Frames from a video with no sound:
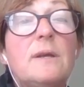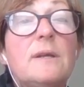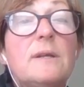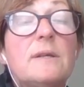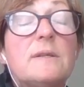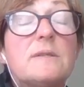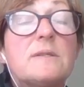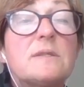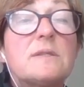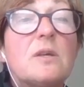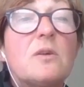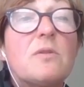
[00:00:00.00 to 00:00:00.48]

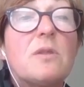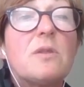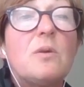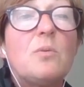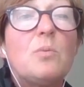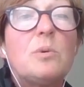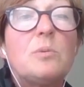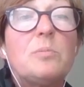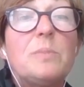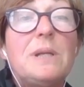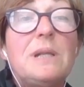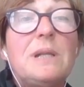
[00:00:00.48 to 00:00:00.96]
So there
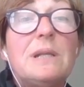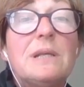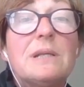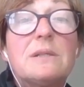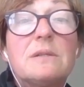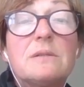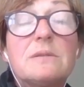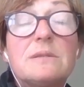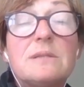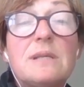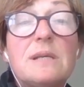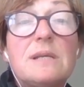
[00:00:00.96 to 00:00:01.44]
will be
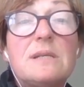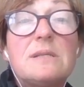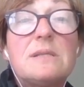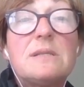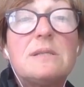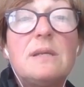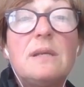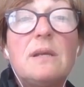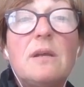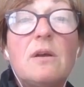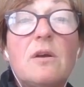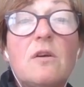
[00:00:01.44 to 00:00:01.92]
little
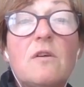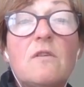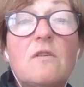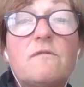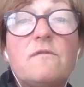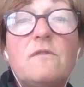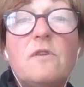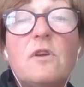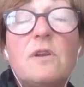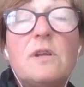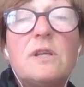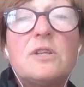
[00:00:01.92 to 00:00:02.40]
testing of
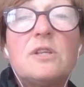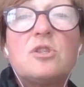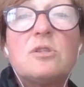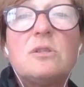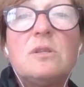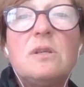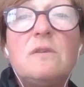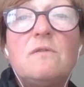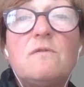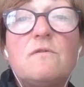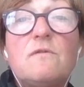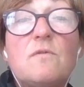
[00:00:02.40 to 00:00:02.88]
knowledge
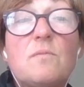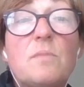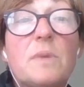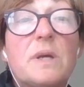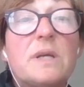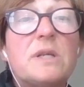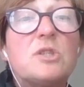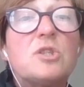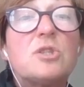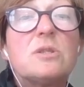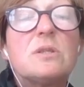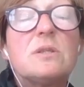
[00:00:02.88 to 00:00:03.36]
and
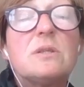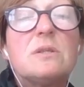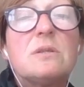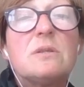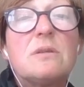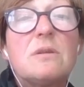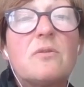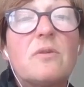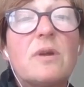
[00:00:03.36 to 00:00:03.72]
information,